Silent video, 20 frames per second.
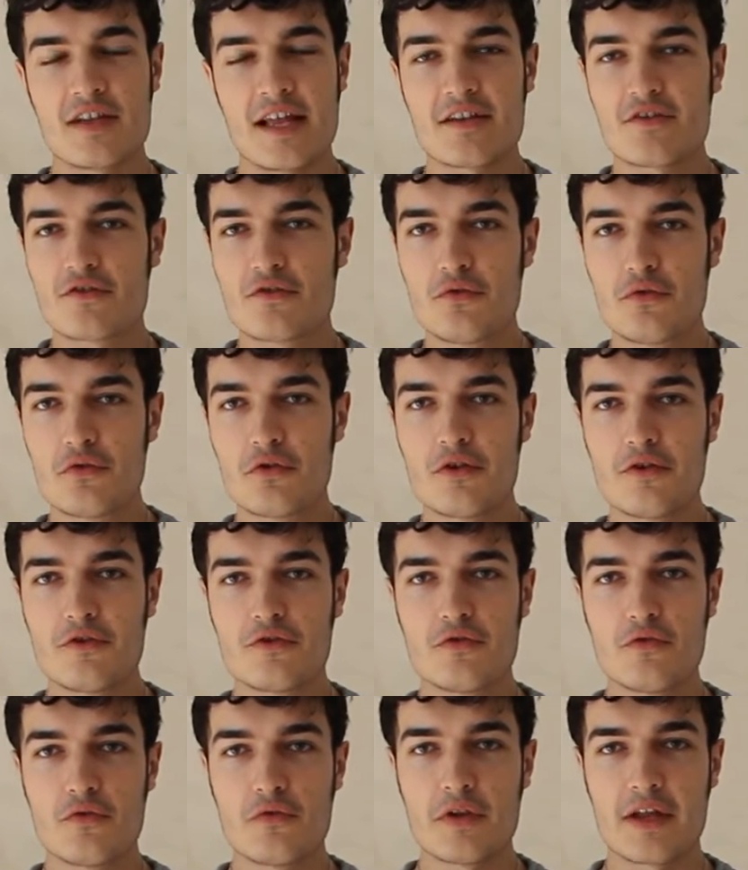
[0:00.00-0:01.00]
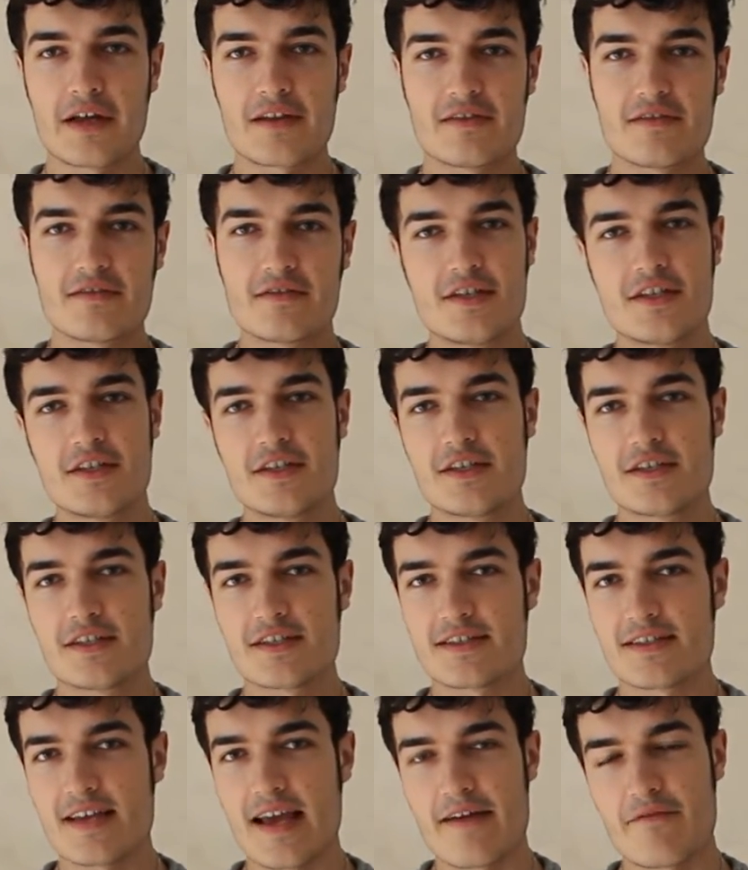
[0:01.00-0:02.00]
let Google do like the
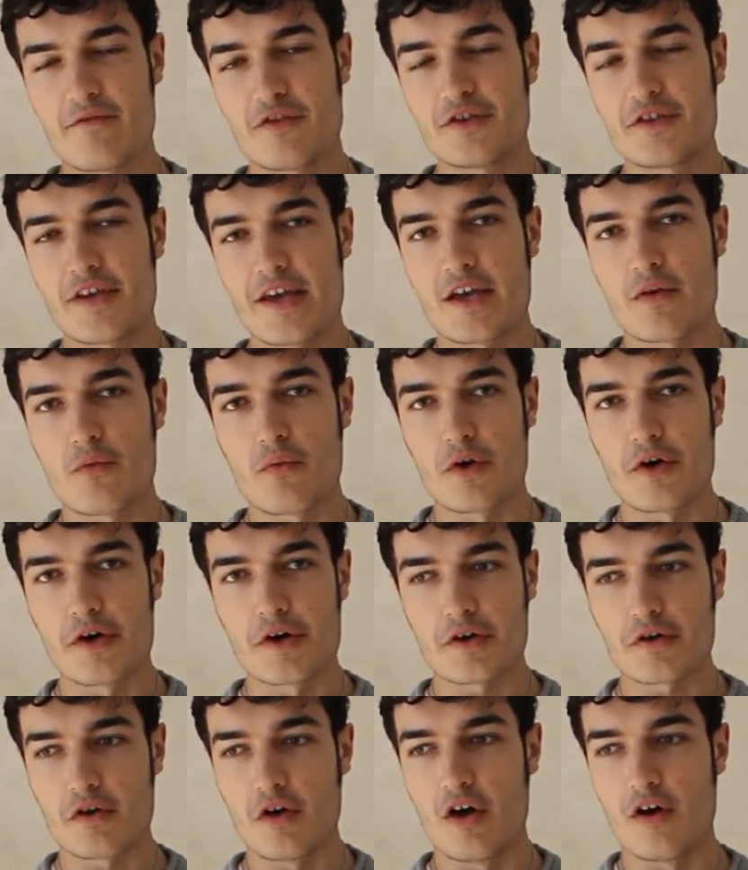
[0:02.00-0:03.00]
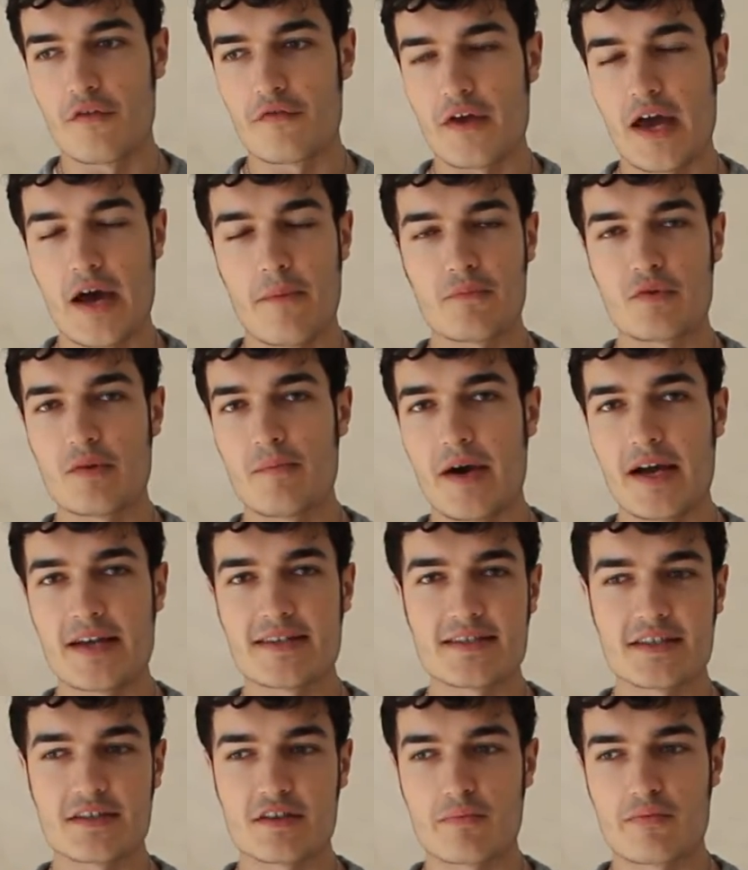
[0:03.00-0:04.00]
tedious everyday work of
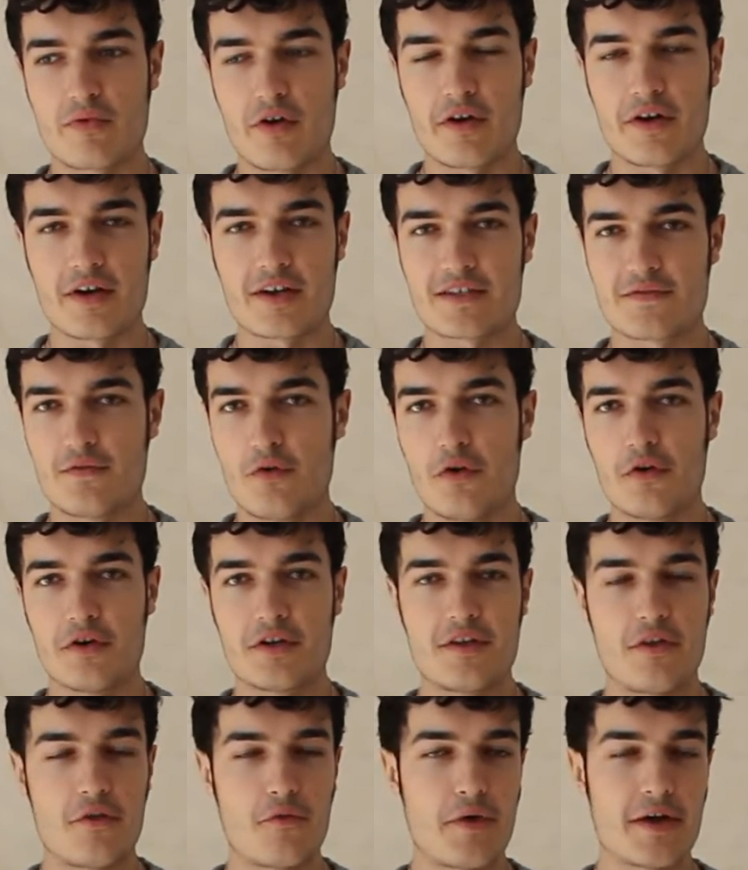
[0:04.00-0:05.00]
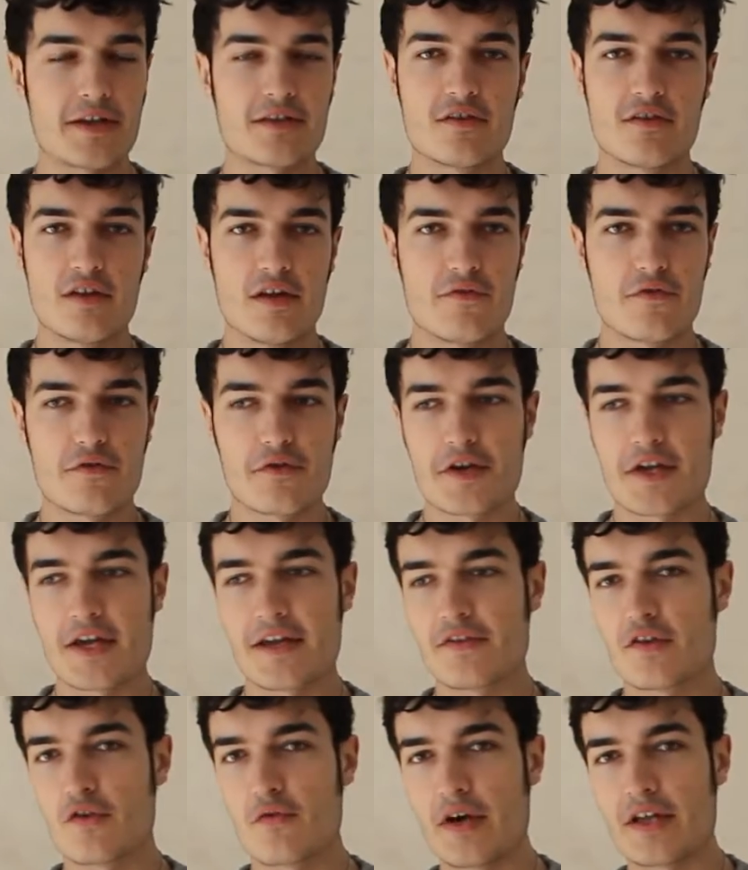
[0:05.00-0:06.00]
optimizing the products for the right delivery
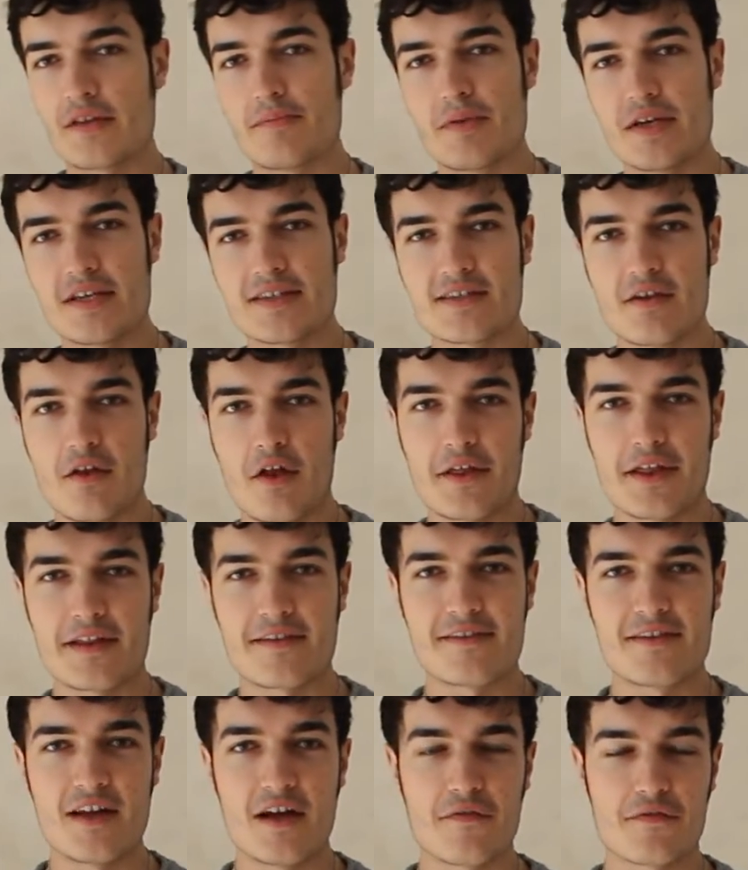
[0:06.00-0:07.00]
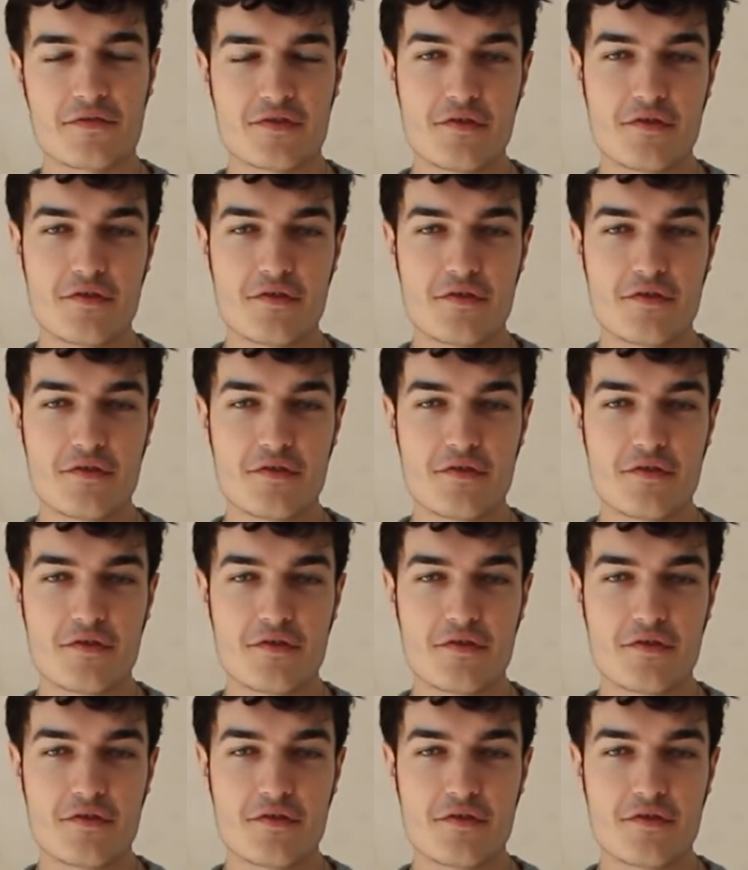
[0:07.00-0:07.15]
and the right bids and all that stuff.